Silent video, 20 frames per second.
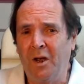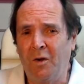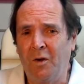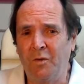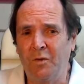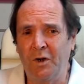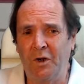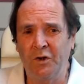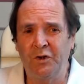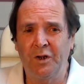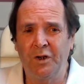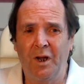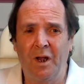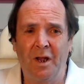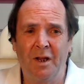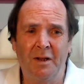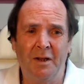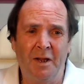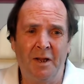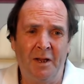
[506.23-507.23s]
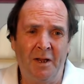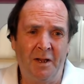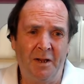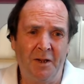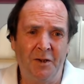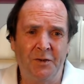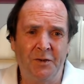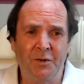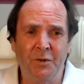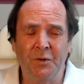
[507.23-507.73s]
Russia
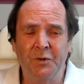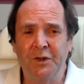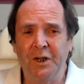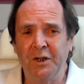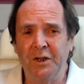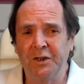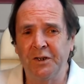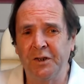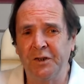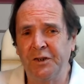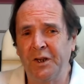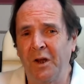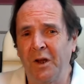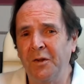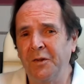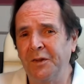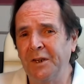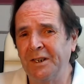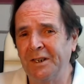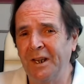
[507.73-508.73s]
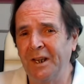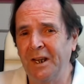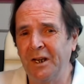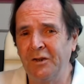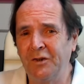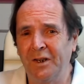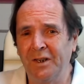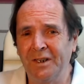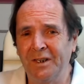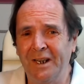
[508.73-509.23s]
Association of Southeast
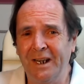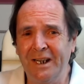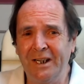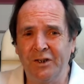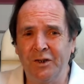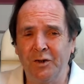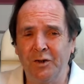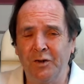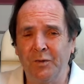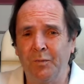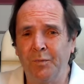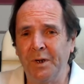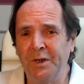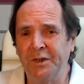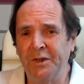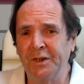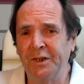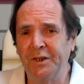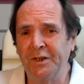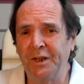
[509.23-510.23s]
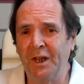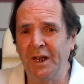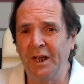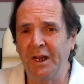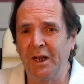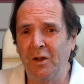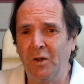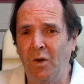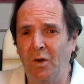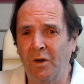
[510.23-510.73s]
Asian Nations Business
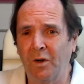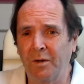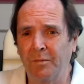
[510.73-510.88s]
Dialogue.